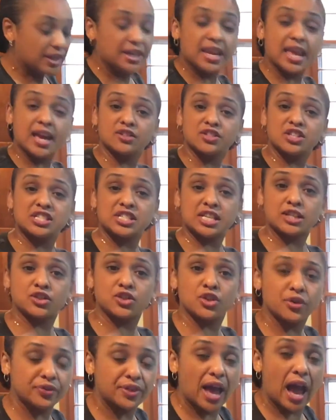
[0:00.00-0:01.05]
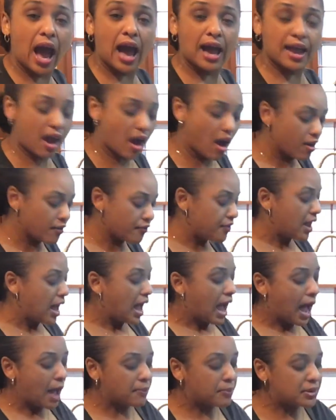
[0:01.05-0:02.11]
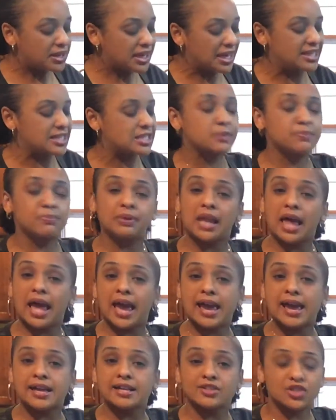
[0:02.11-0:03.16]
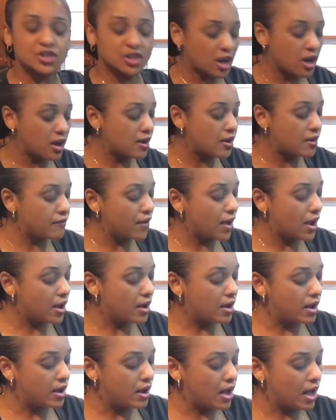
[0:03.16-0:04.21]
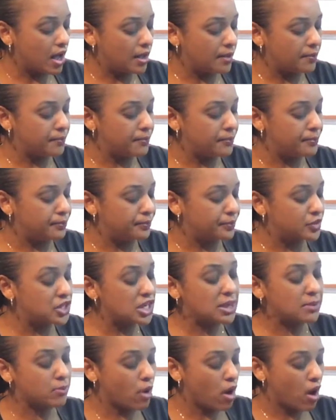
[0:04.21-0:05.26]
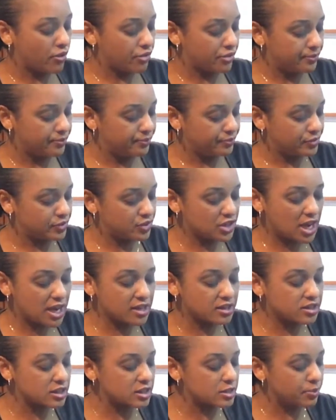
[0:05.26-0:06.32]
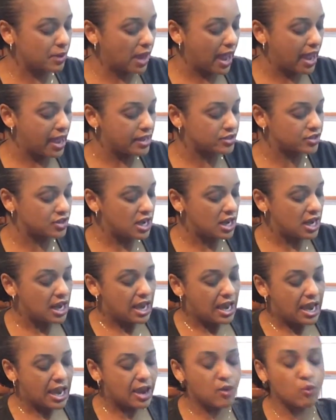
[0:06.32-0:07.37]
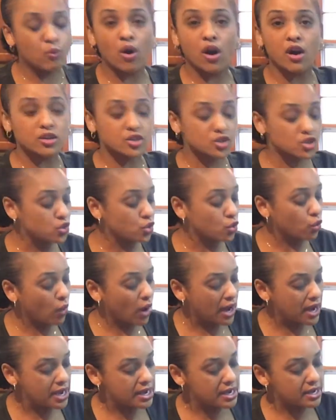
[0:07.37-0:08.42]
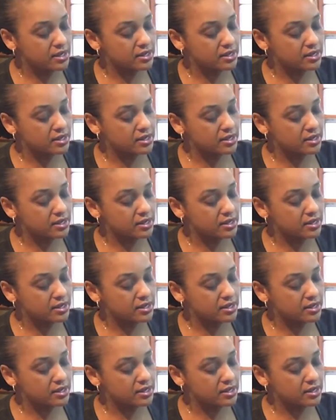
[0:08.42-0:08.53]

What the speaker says: Now since I turned the eye off, I put a splash of chicken broth. Just a splash. It works great